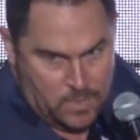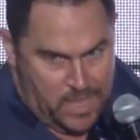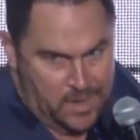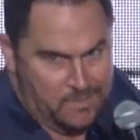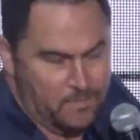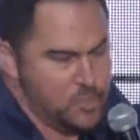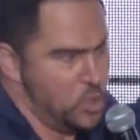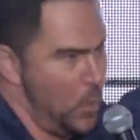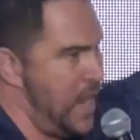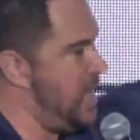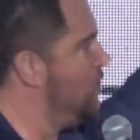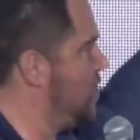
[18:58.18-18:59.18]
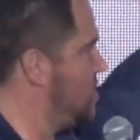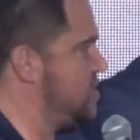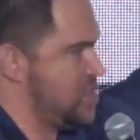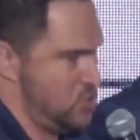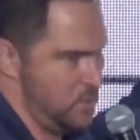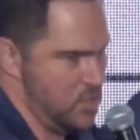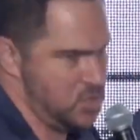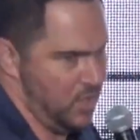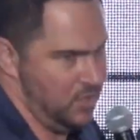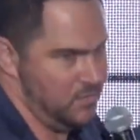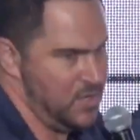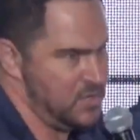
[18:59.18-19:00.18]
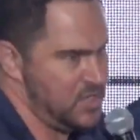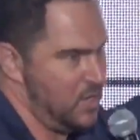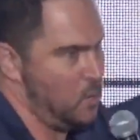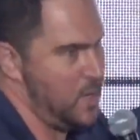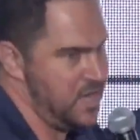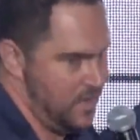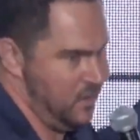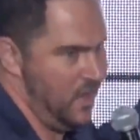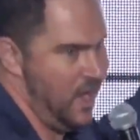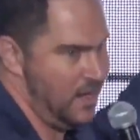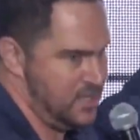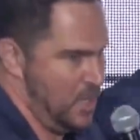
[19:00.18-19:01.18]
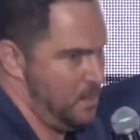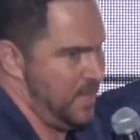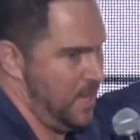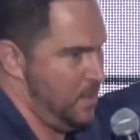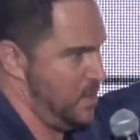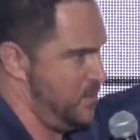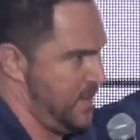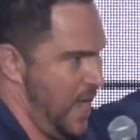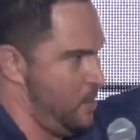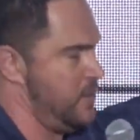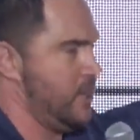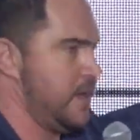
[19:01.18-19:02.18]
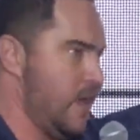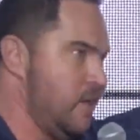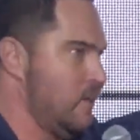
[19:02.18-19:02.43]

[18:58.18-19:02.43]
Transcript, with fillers: Okay? Trading versus distribution. When you start reading the law and you start picking up on the vocabulary, you're like,